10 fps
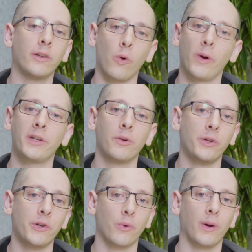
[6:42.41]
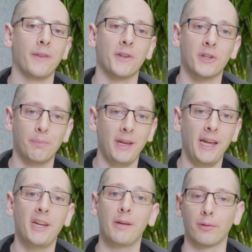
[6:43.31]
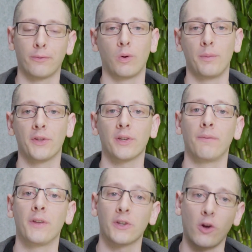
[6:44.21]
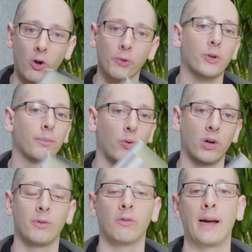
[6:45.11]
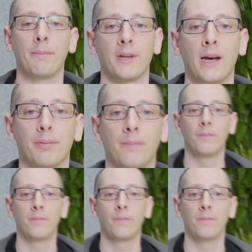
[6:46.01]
going to enjoy the speed and performance of this ultra portable laptop.